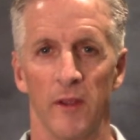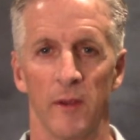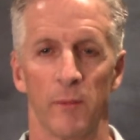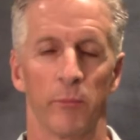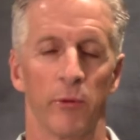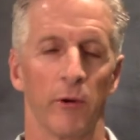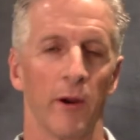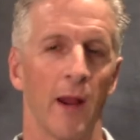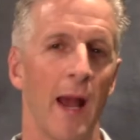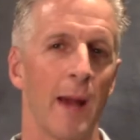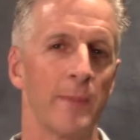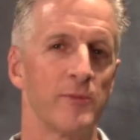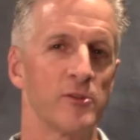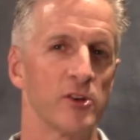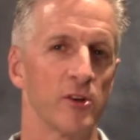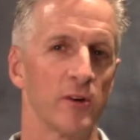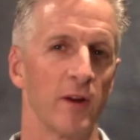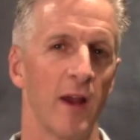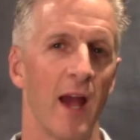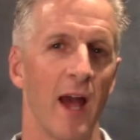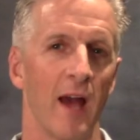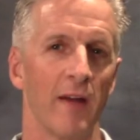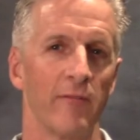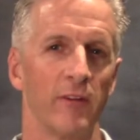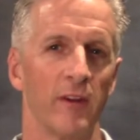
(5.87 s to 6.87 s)
Perhaps you're
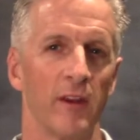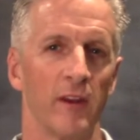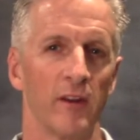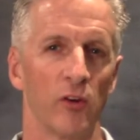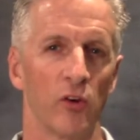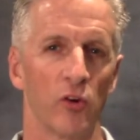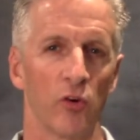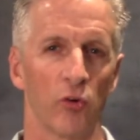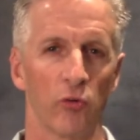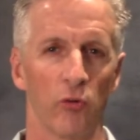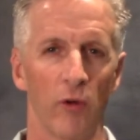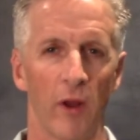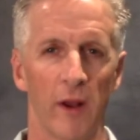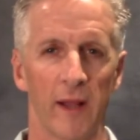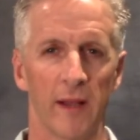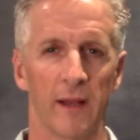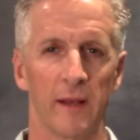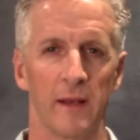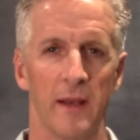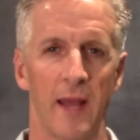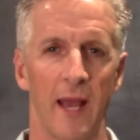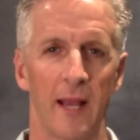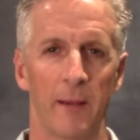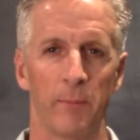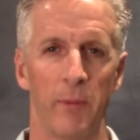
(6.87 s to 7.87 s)
having chronic
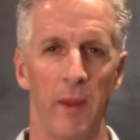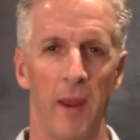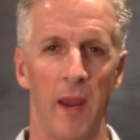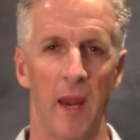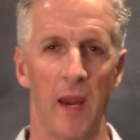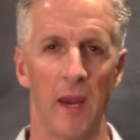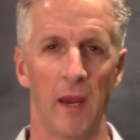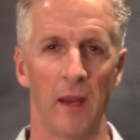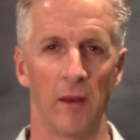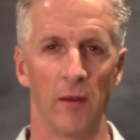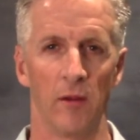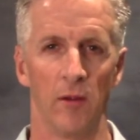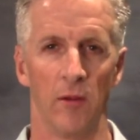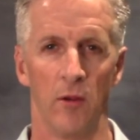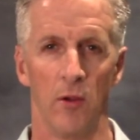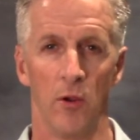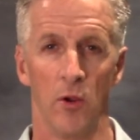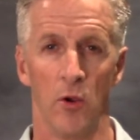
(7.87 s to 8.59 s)
neck pain,